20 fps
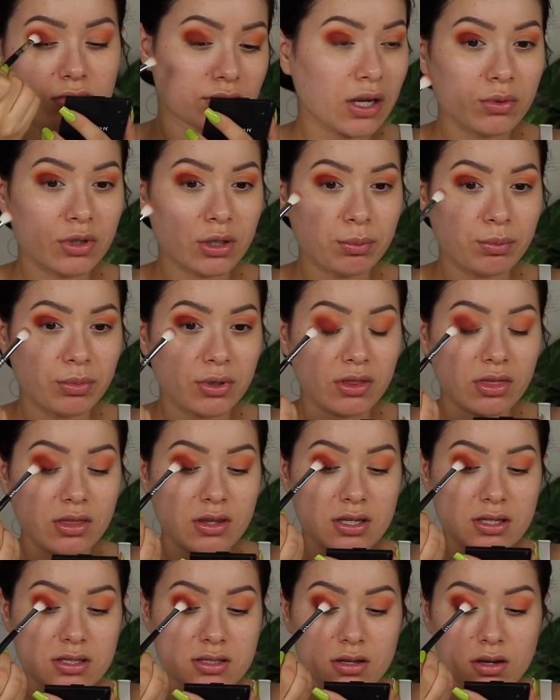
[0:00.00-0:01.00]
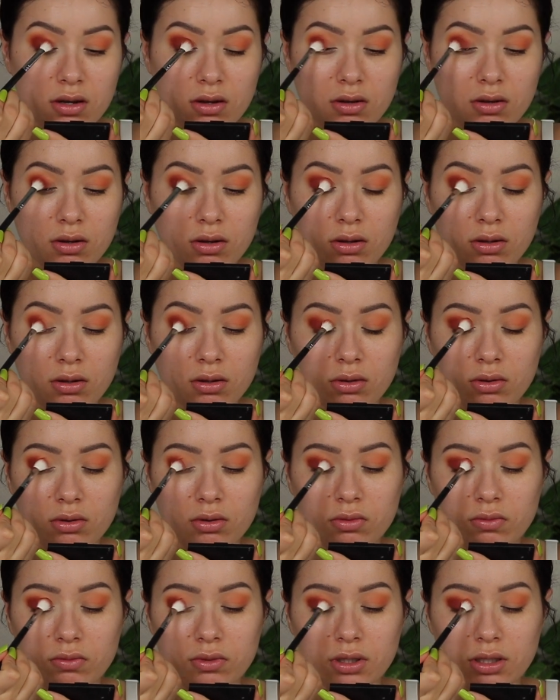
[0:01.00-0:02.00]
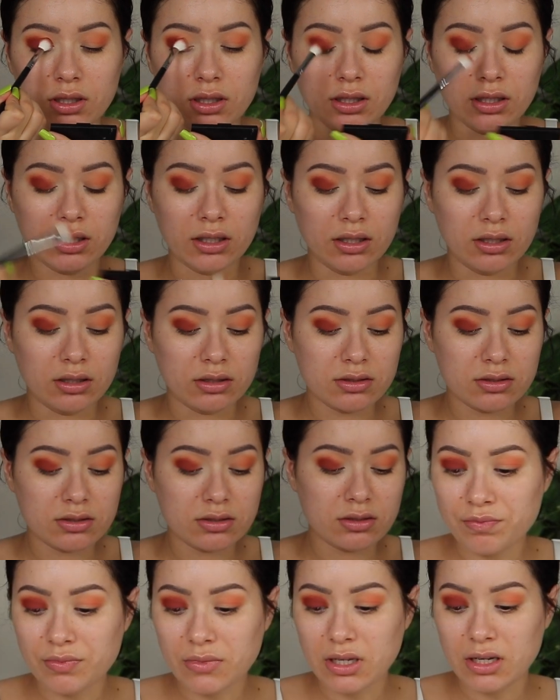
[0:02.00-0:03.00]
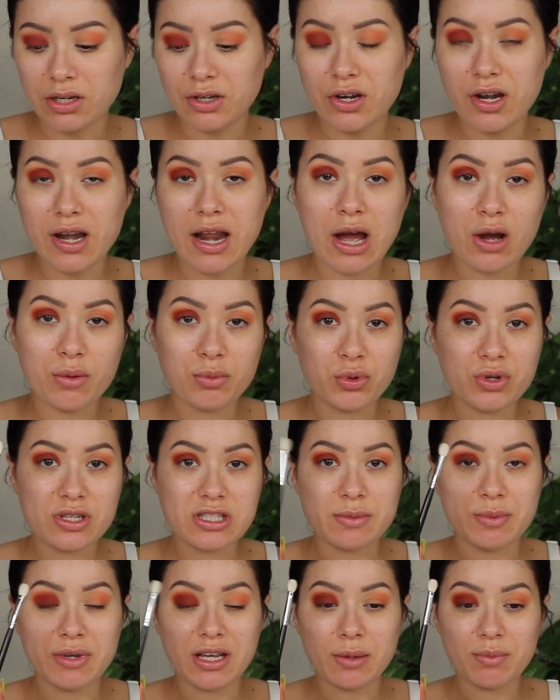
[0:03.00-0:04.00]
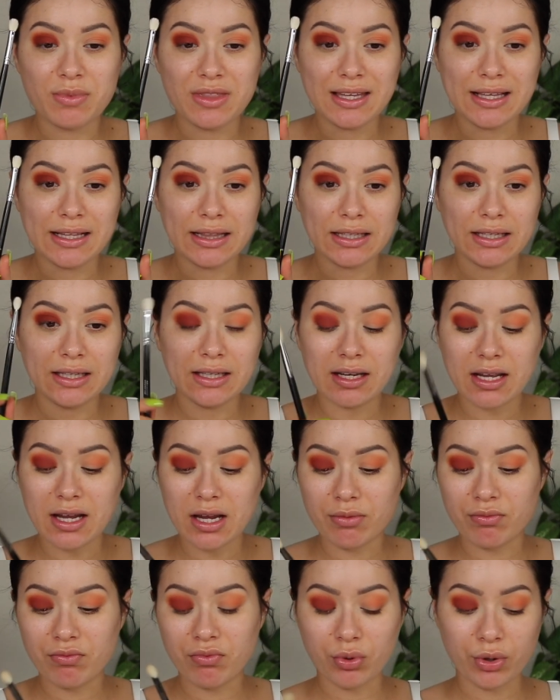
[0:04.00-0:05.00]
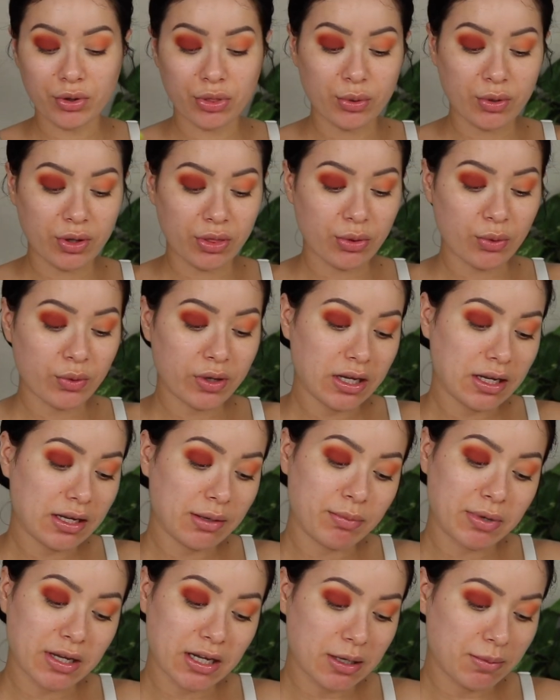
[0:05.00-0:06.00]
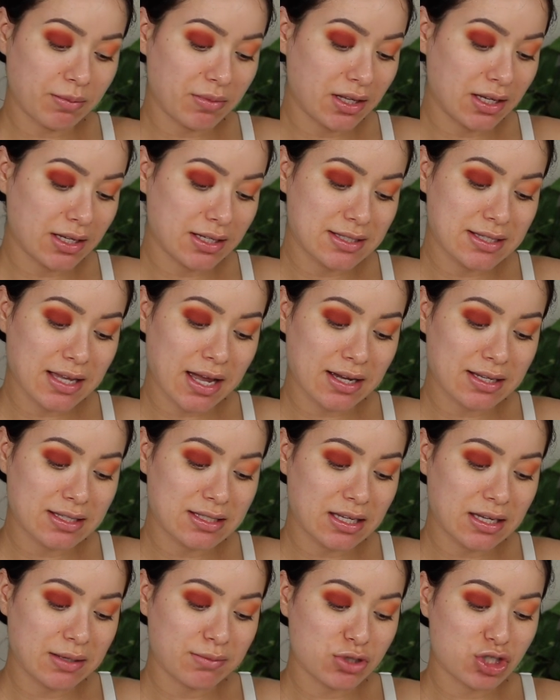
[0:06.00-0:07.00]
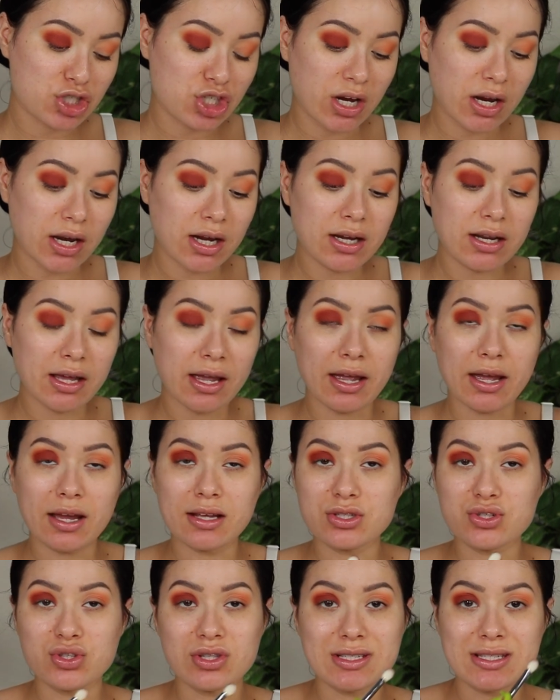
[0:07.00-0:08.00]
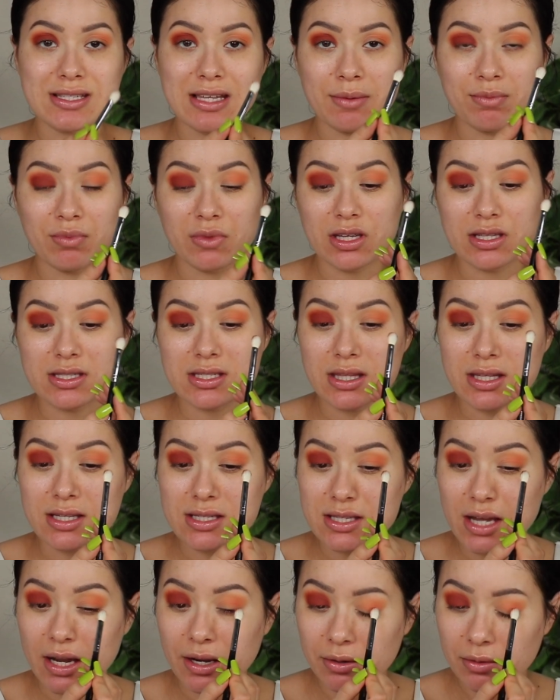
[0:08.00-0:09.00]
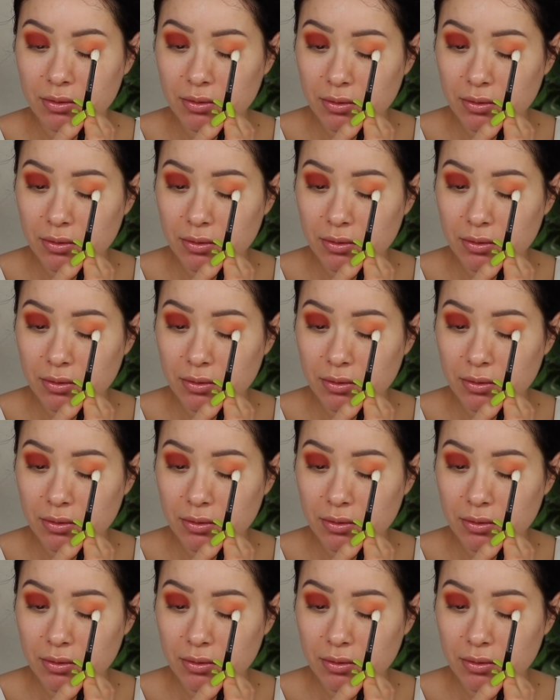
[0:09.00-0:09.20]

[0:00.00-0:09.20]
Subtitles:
I want to put this all over the lid. Now I'm going to pick up the clean M433, pick up the exact same shade, and do the same thing to this side.